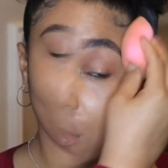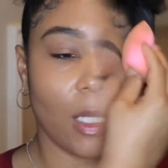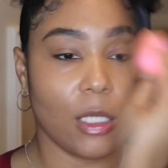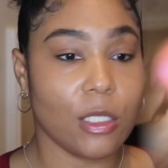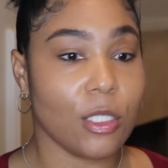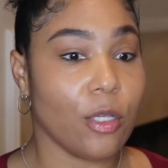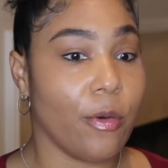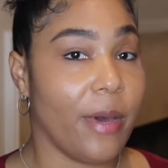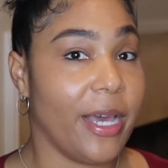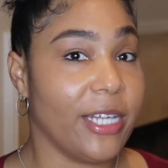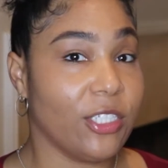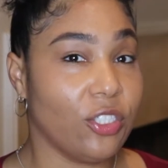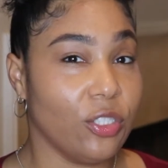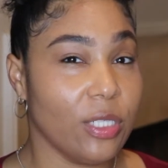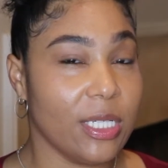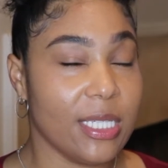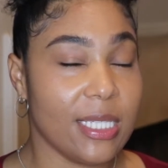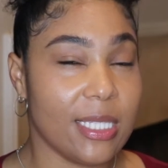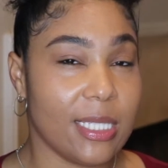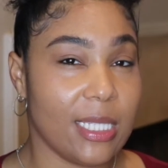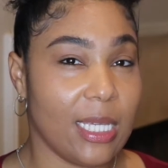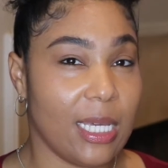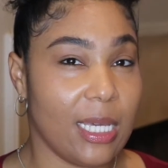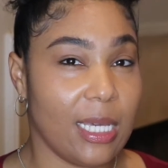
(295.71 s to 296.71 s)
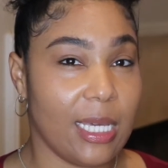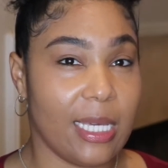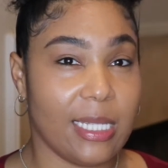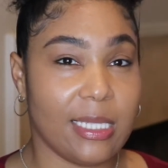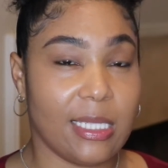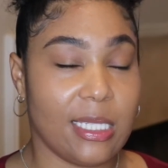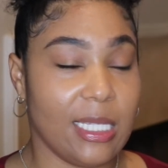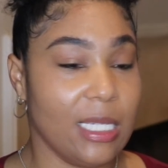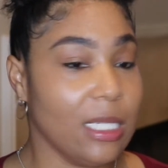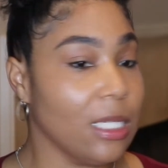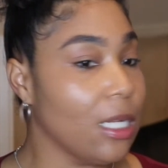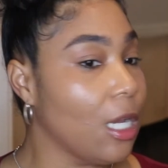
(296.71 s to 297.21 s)
So as you can see,
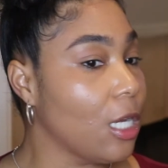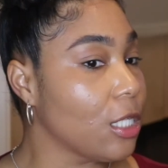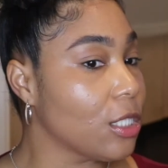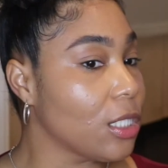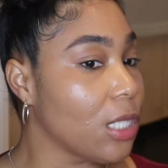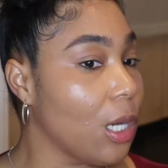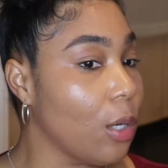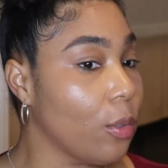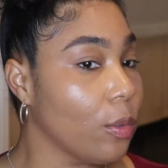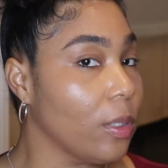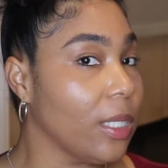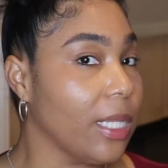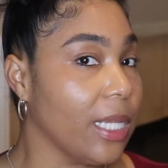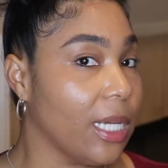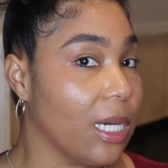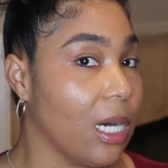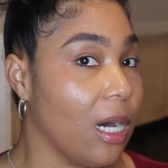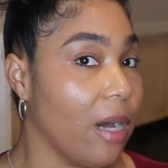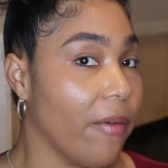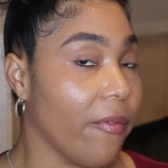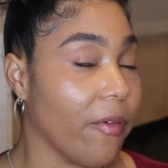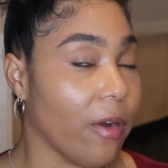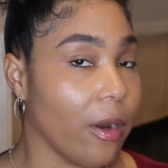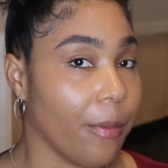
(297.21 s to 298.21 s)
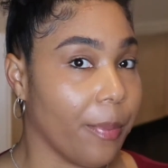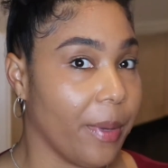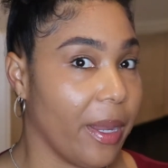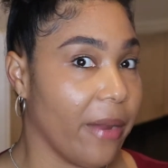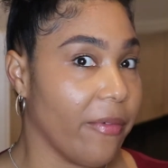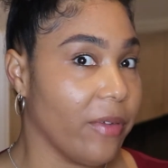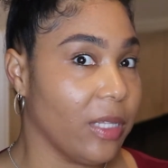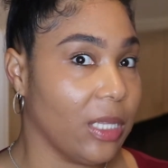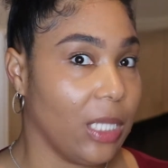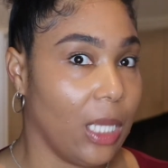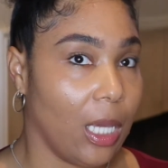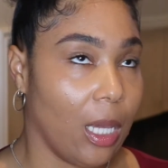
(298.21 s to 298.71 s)
it didn't totally cover up
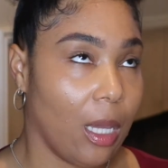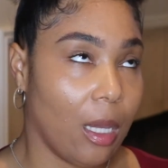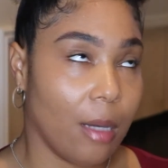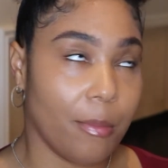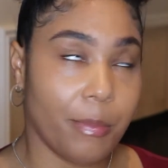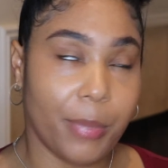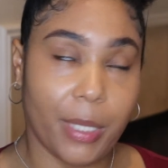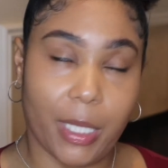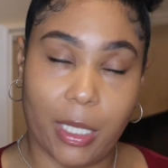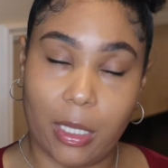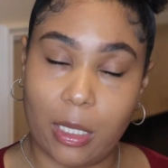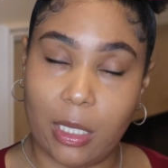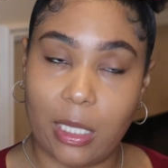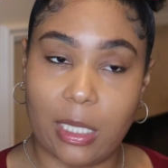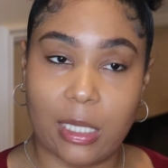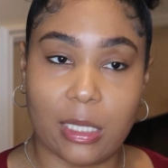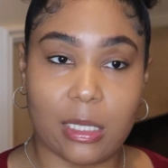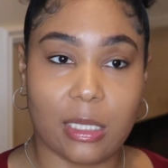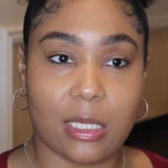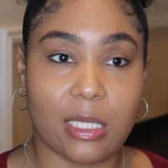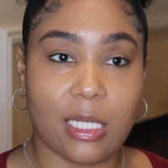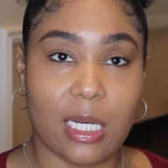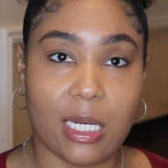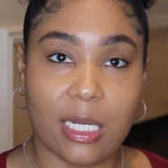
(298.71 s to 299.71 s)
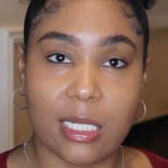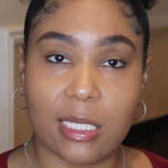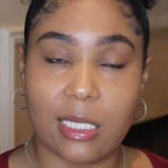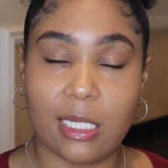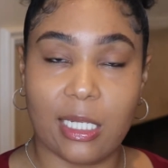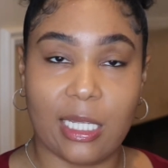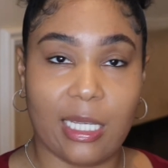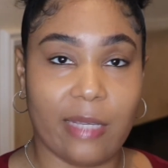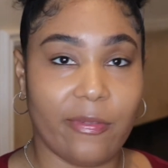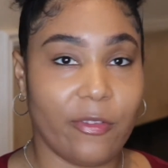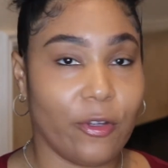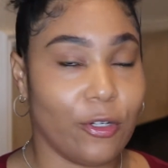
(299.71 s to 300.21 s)
everything, but it does
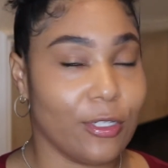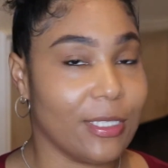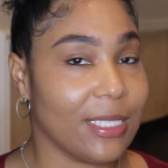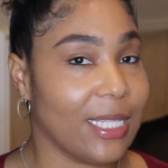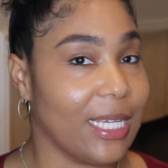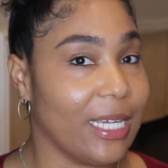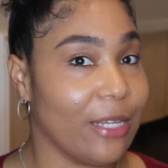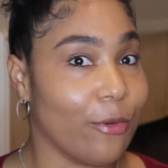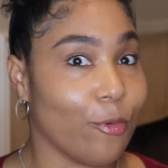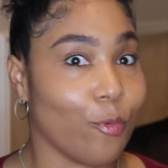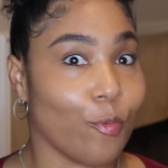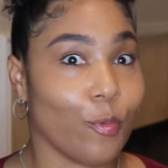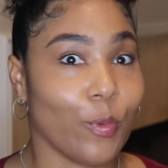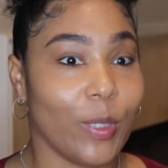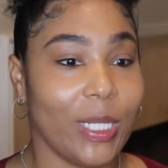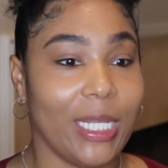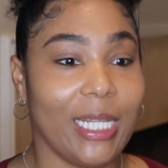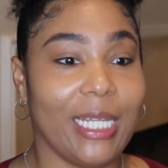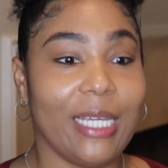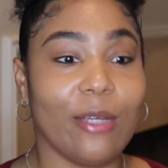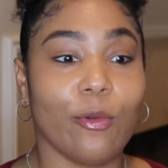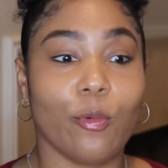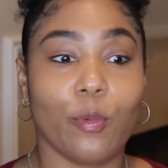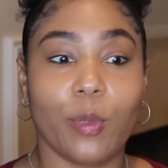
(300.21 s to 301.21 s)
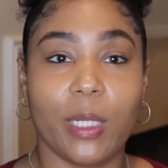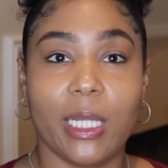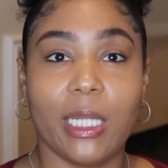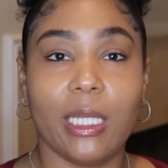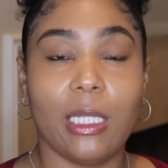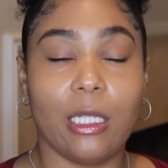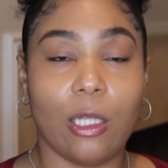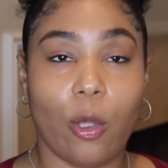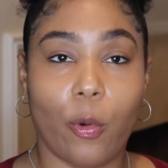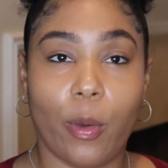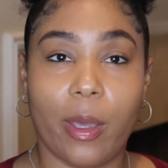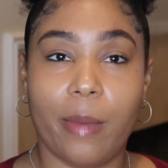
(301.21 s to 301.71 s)
leave your skin really, really
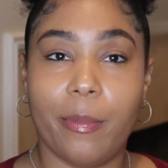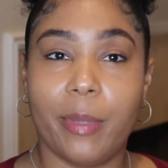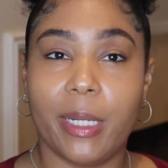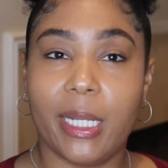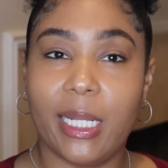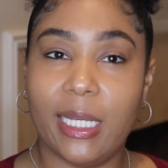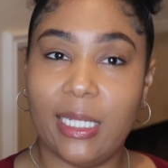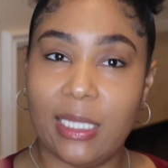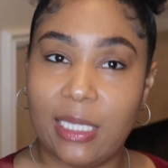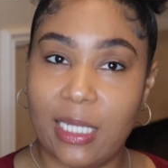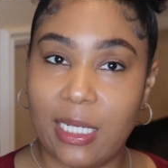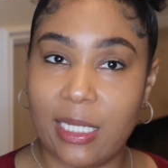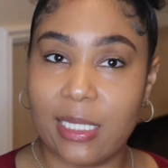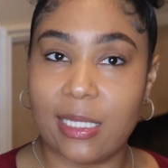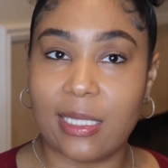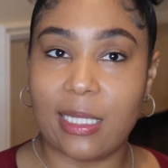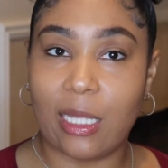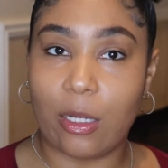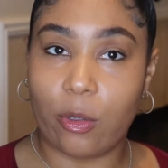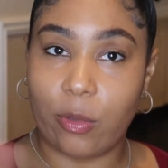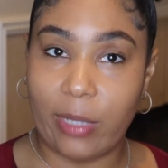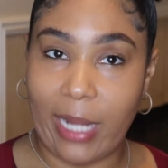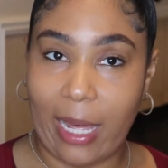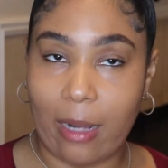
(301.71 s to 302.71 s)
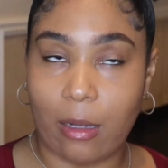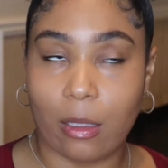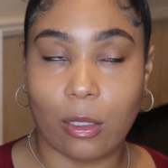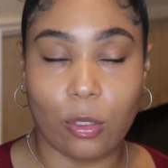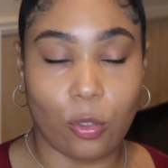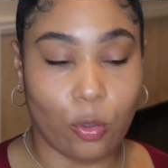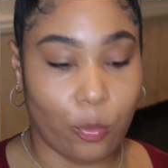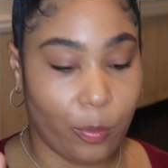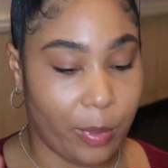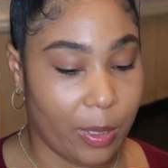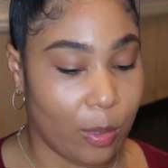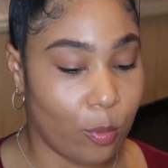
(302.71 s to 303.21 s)
glowy. But it does settle down a
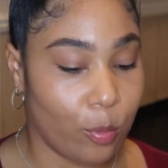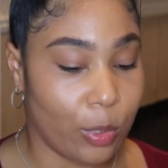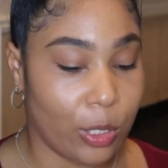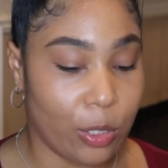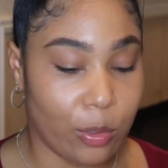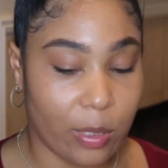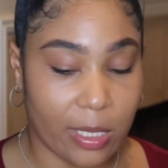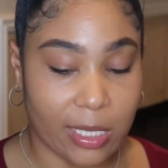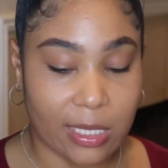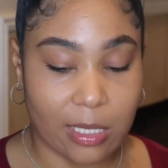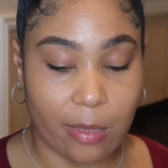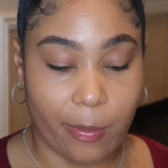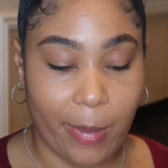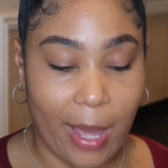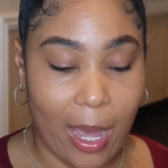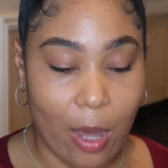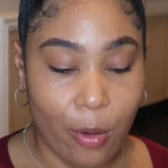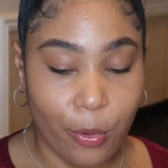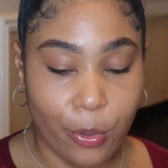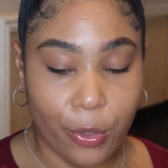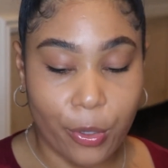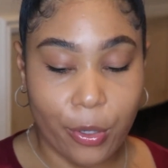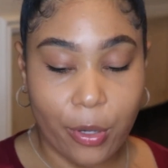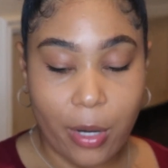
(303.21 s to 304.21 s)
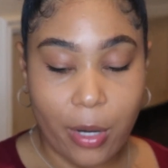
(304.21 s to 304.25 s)
little bit when you get to powder.